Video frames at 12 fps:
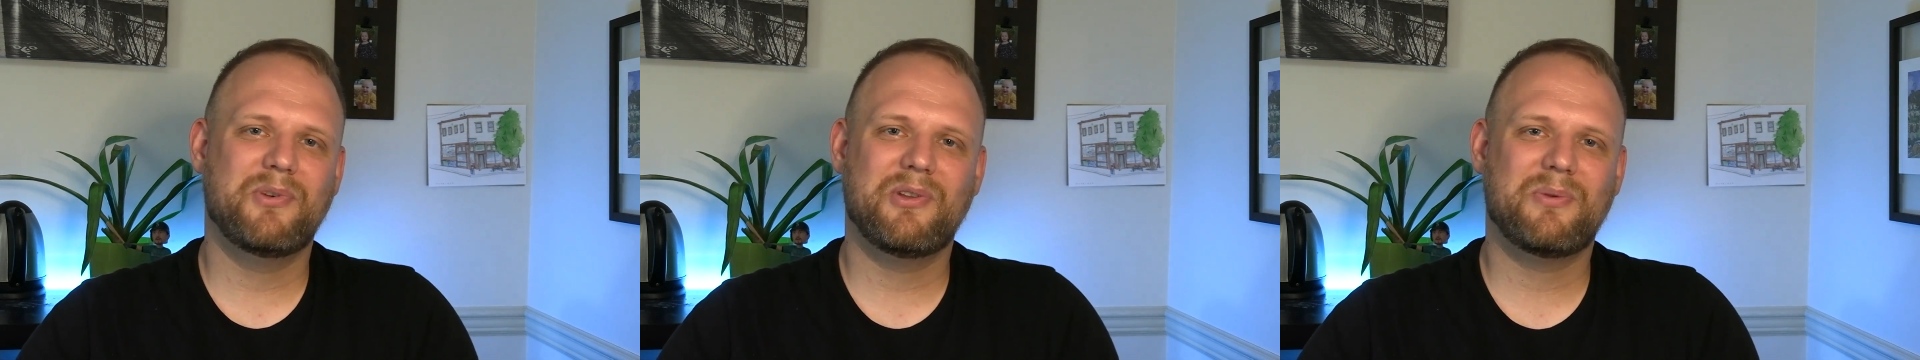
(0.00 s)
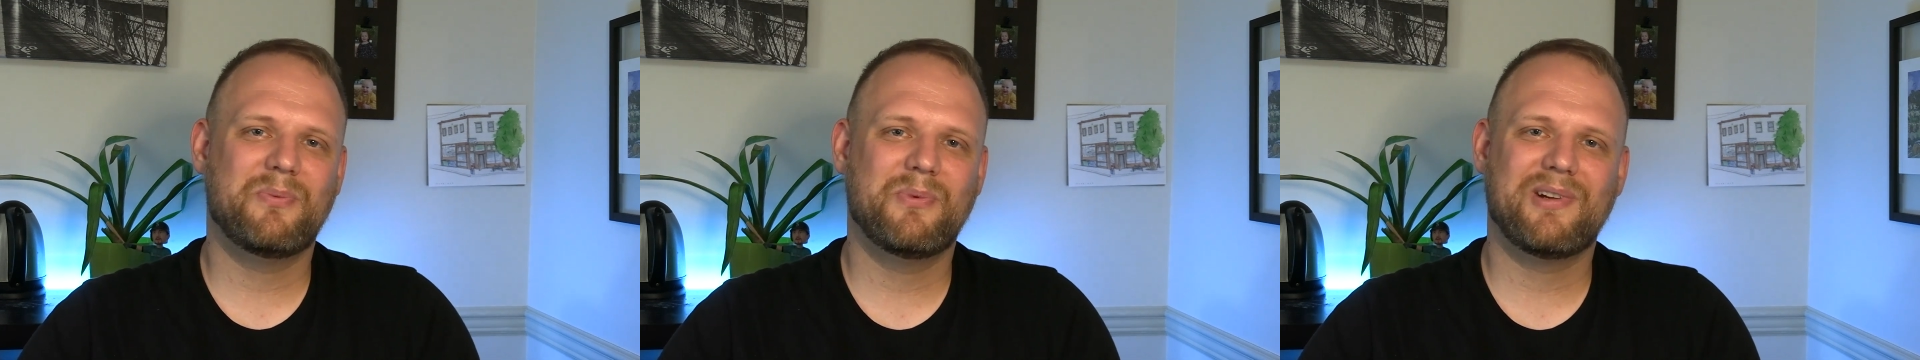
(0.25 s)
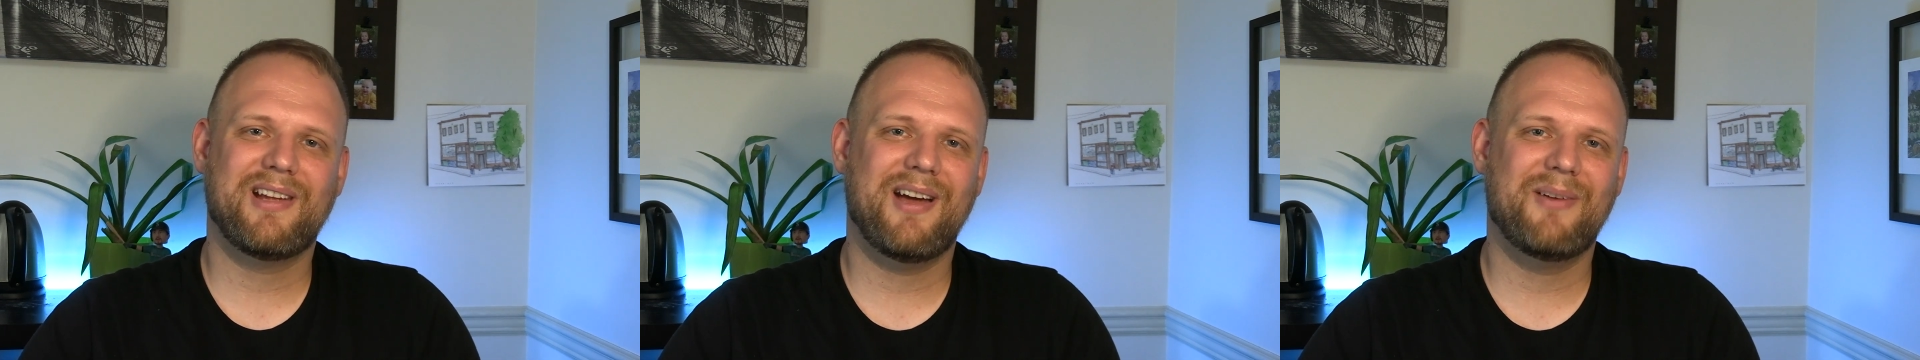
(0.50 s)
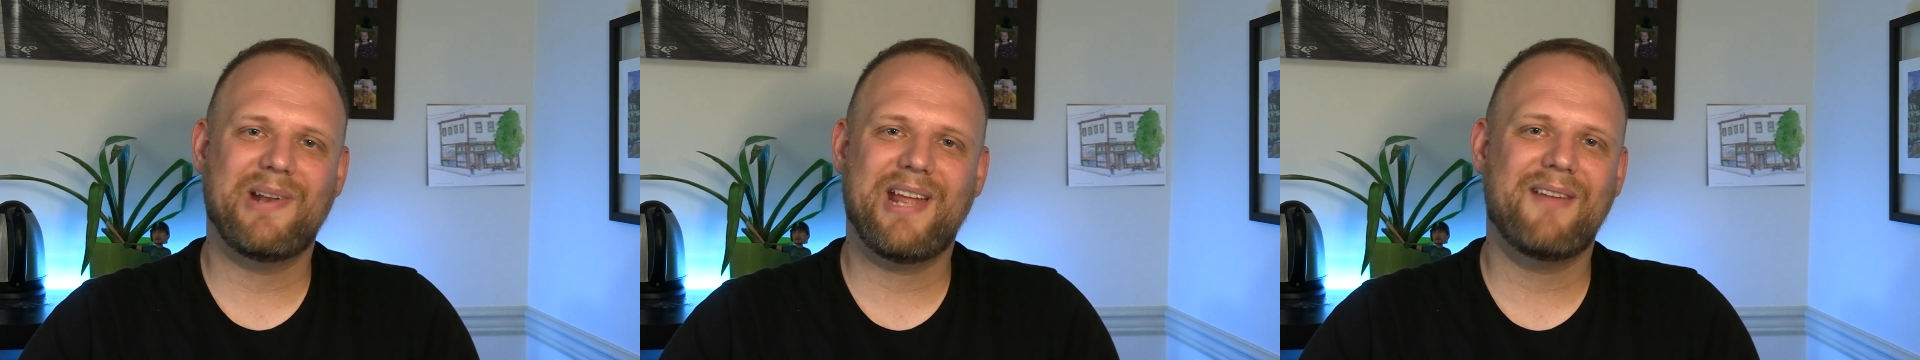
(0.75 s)
with what
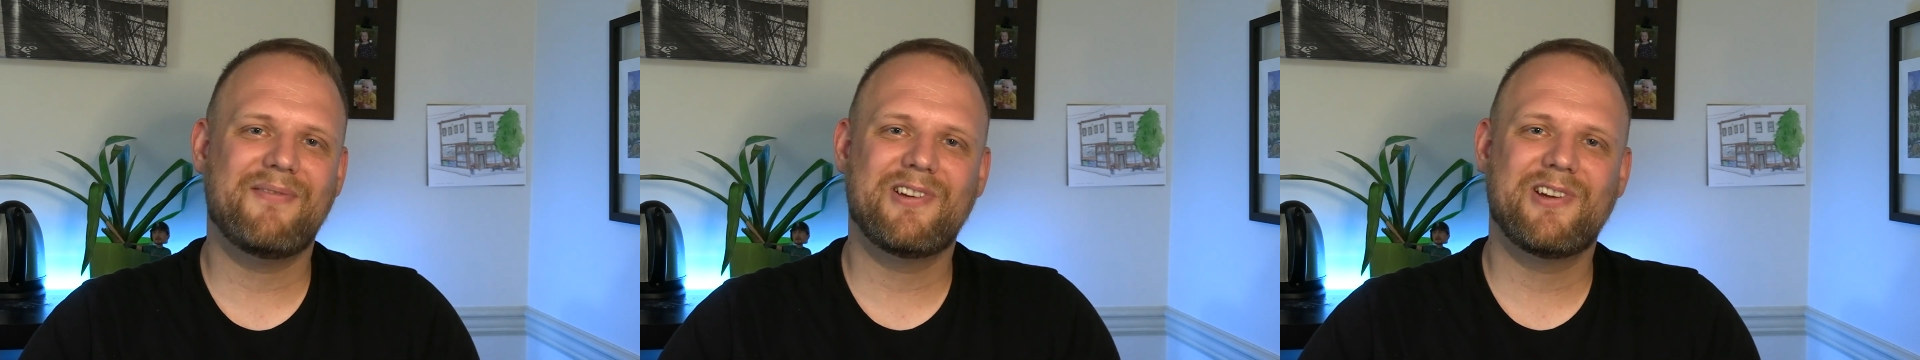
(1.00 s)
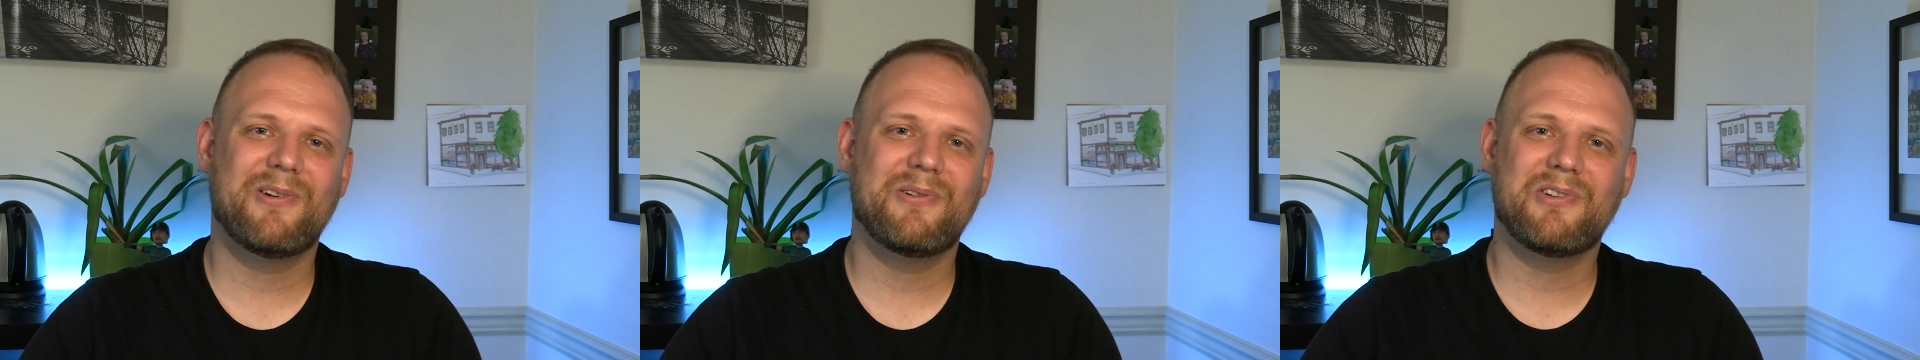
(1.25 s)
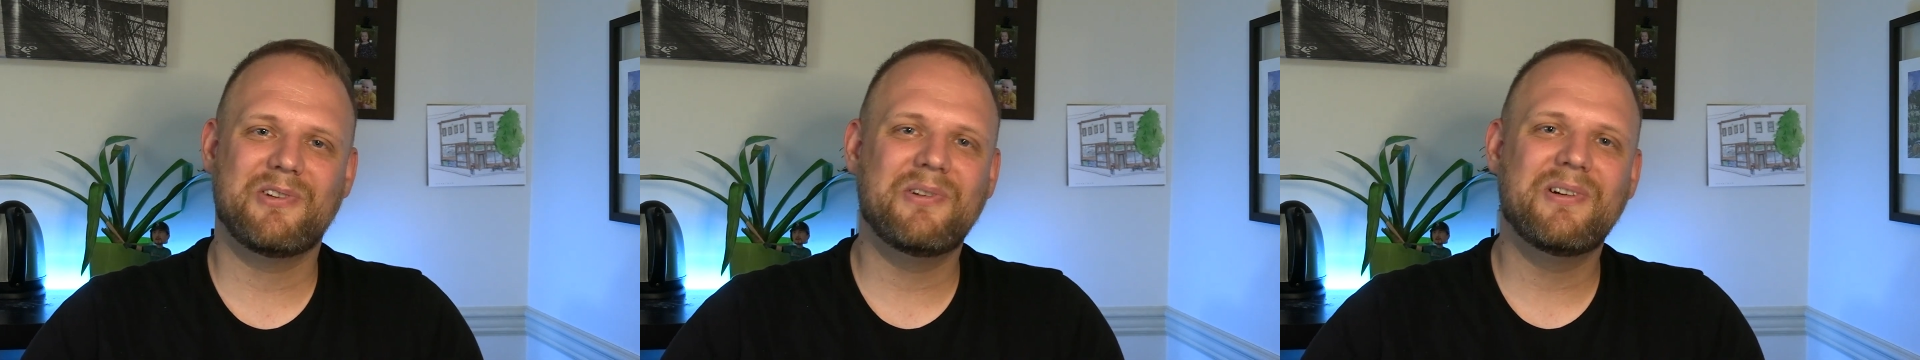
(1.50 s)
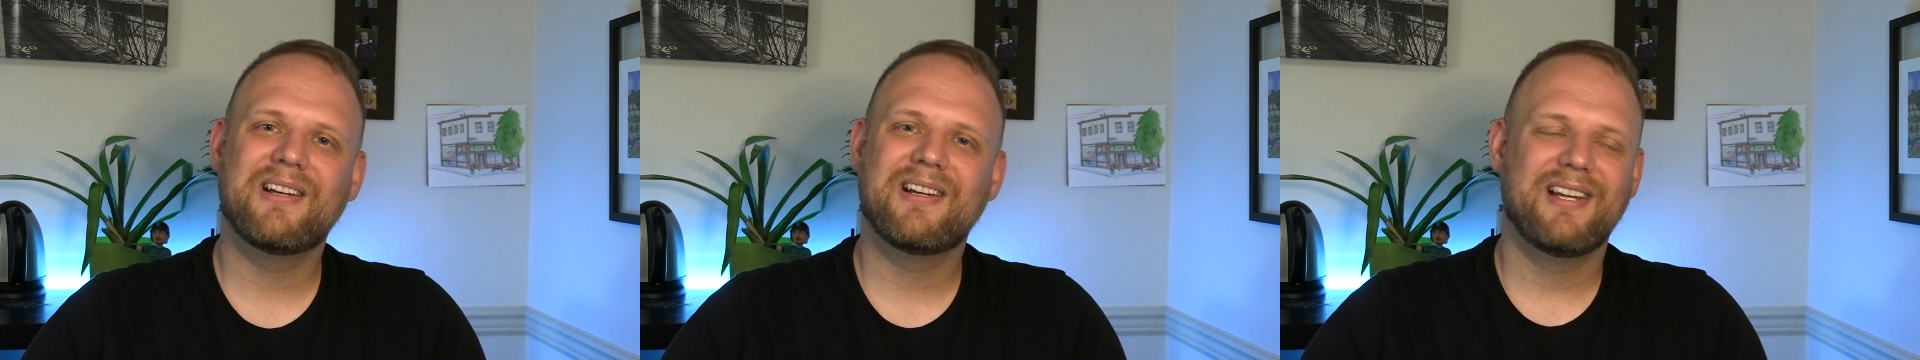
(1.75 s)
God would have you go do.